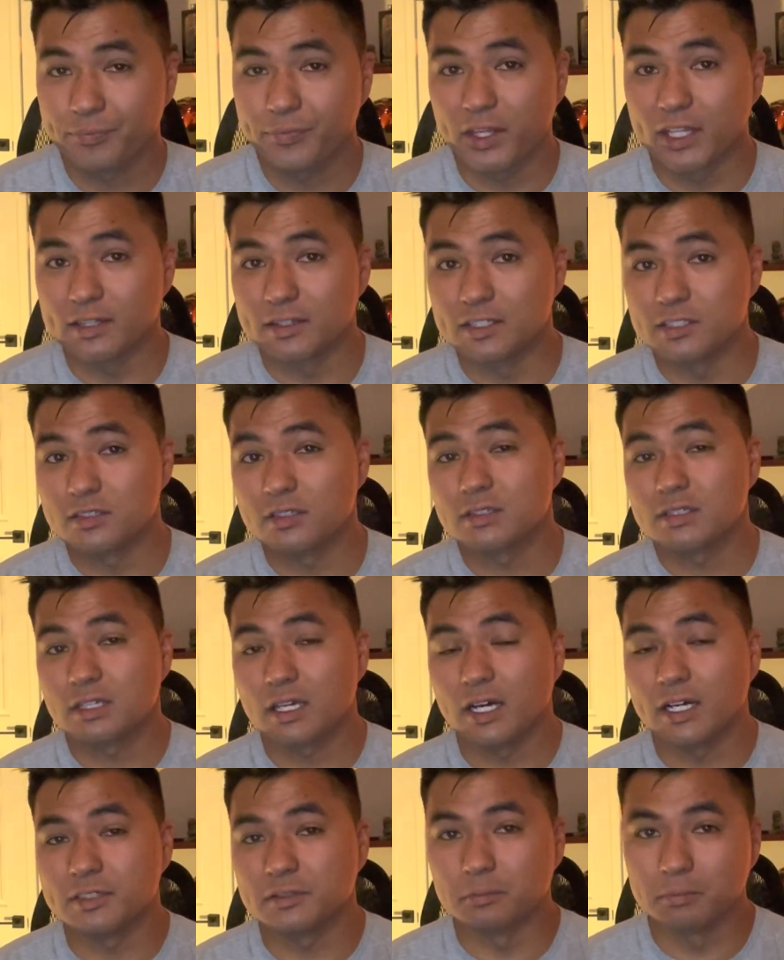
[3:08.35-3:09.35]
And this is
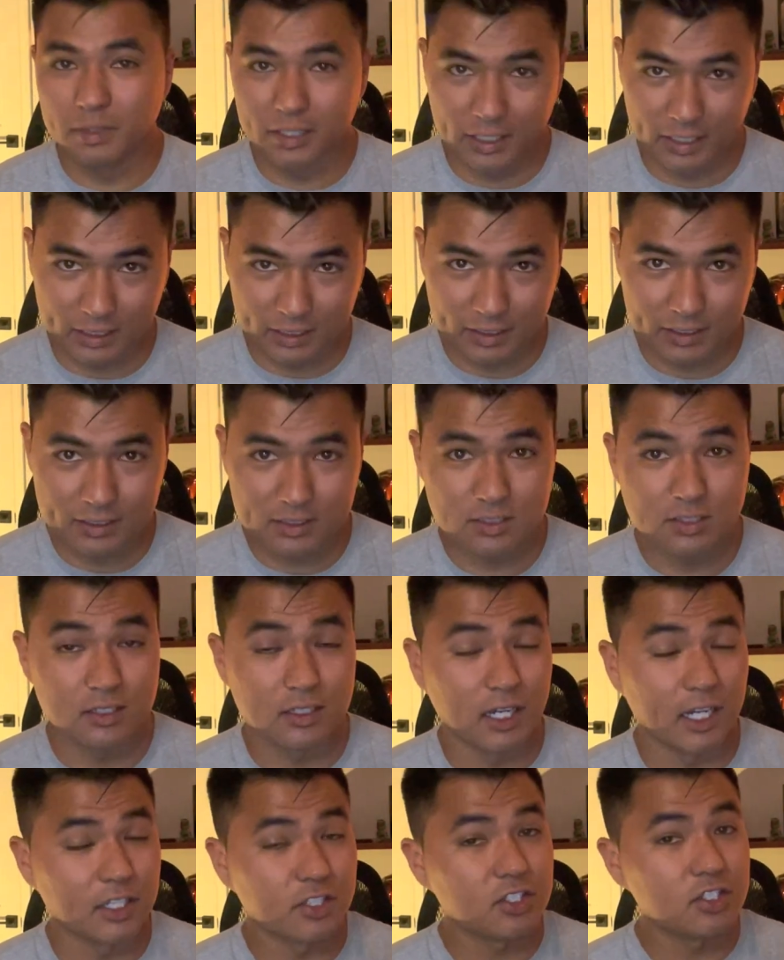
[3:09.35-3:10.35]
cosmetic, it's
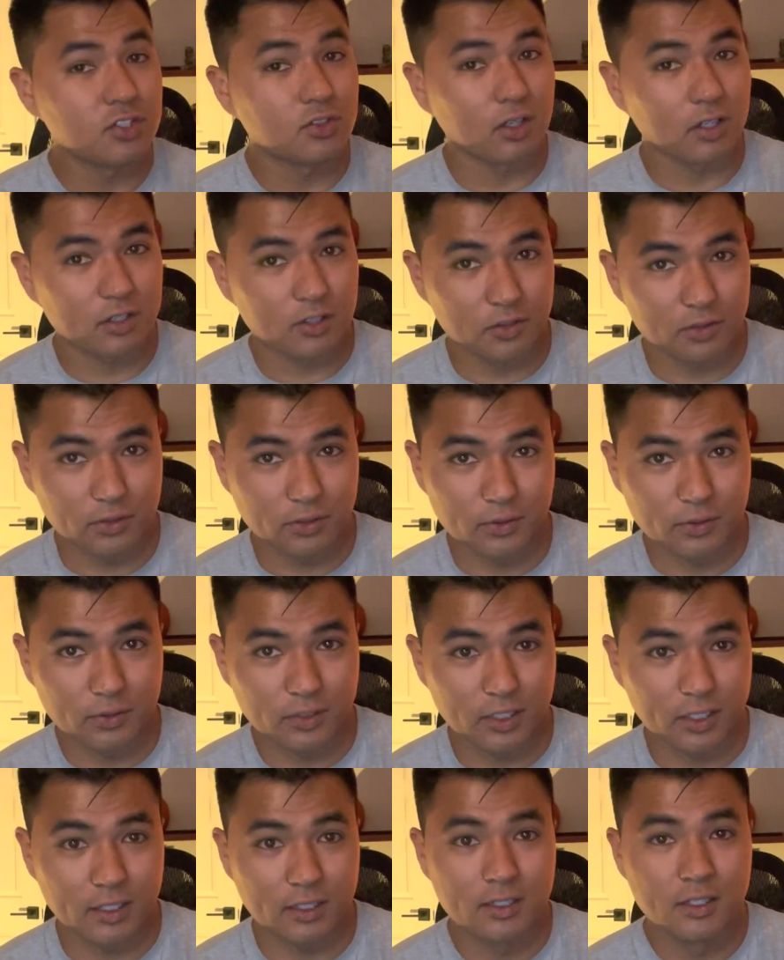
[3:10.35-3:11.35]
not structural,
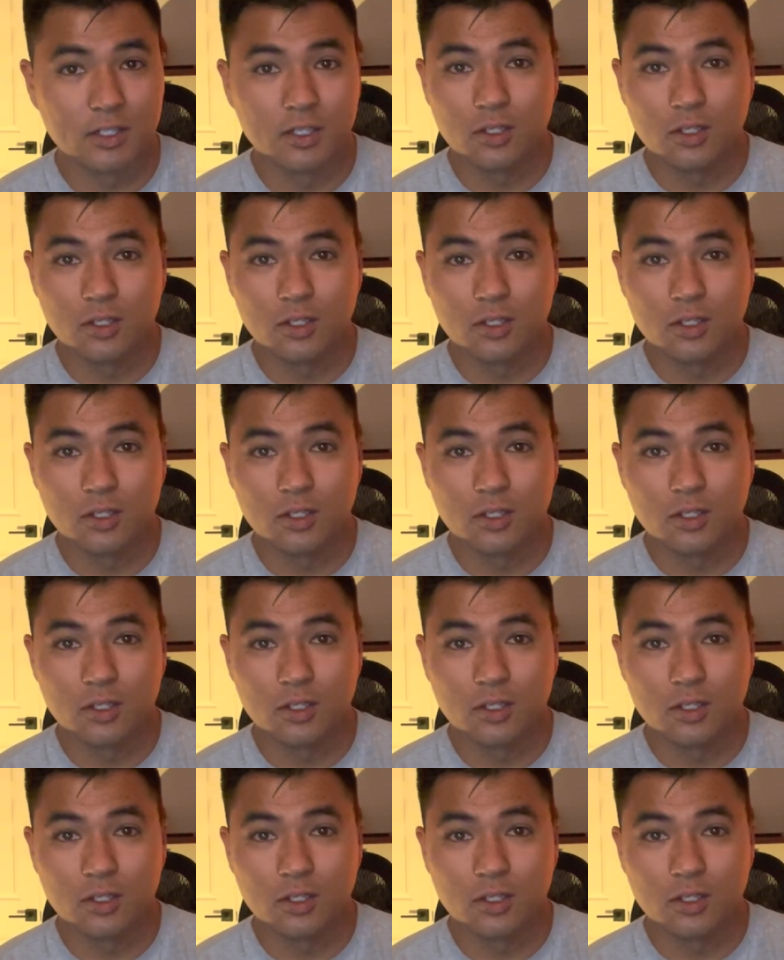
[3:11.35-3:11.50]
okay?